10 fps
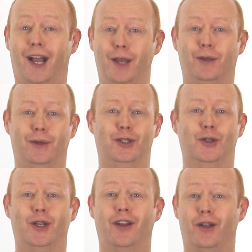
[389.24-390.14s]
I hope you
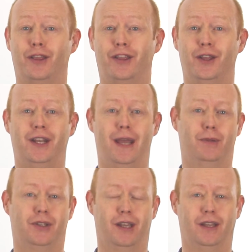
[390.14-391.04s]
enjoyed our third
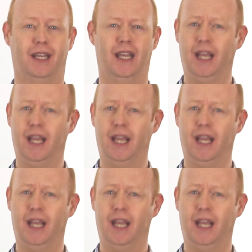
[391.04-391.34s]
episode.